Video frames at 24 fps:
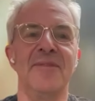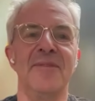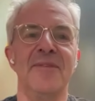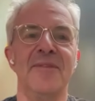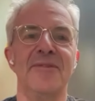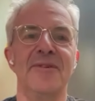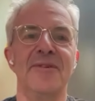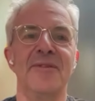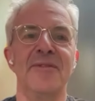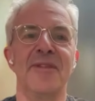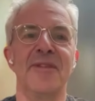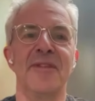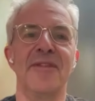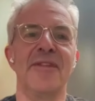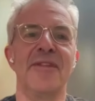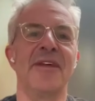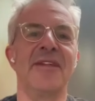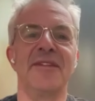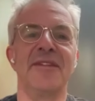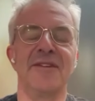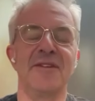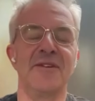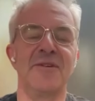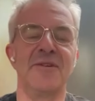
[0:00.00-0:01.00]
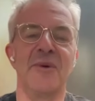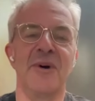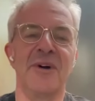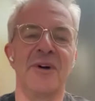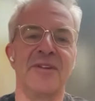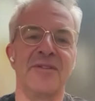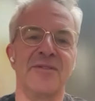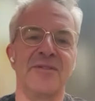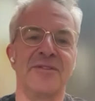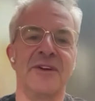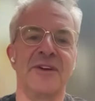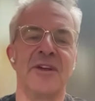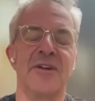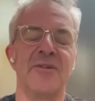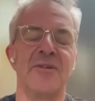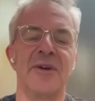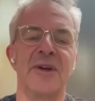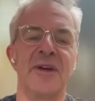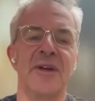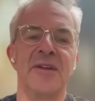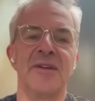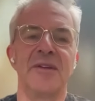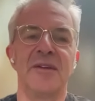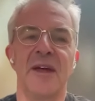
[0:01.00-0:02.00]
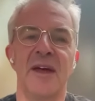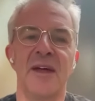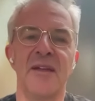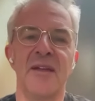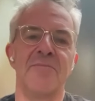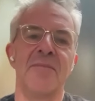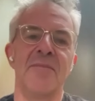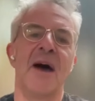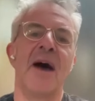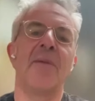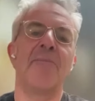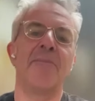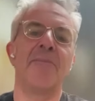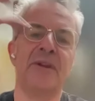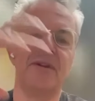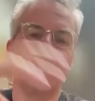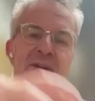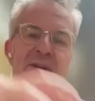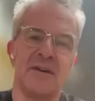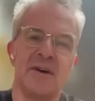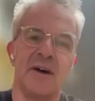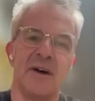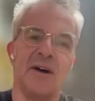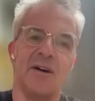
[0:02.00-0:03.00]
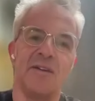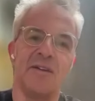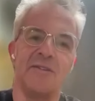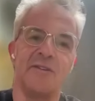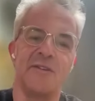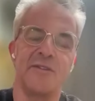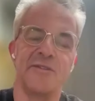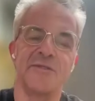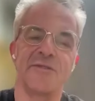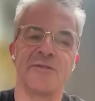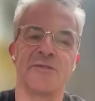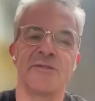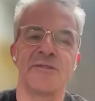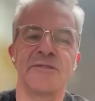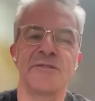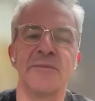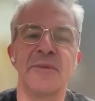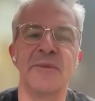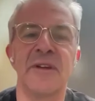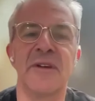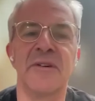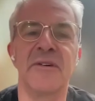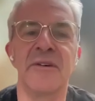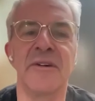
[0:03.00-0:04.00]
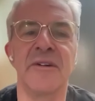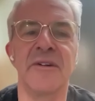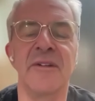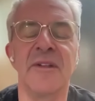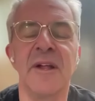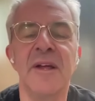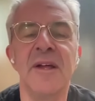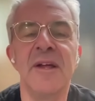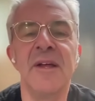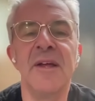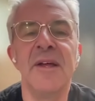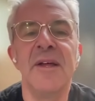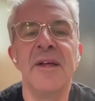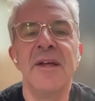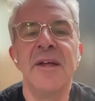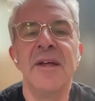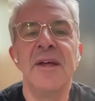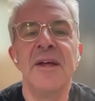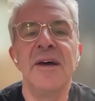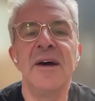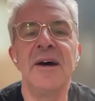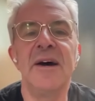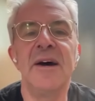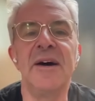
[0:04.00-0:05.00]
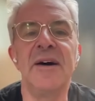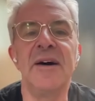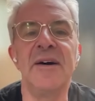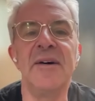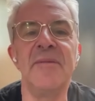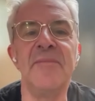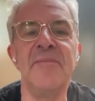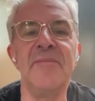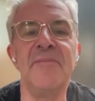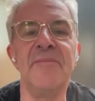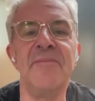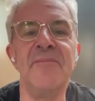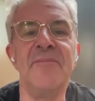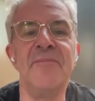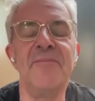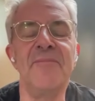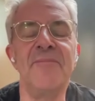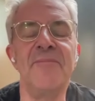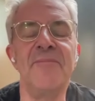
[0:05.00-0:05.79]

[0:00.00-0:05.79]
sort of the thing that you want to generate and map it onto the source material. Um,